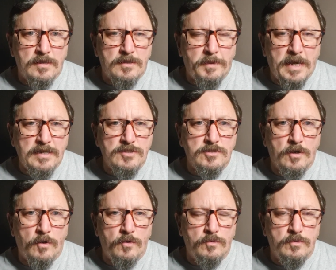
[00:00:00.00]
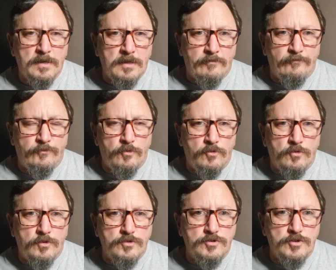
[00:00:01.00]
the Palace goal
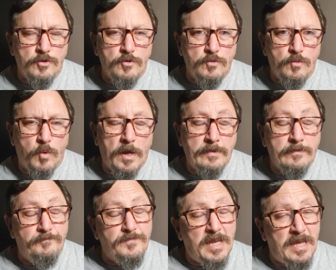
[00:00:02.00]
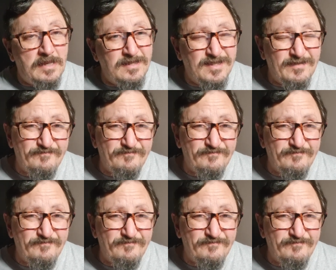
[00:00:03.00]
for 2-1. And,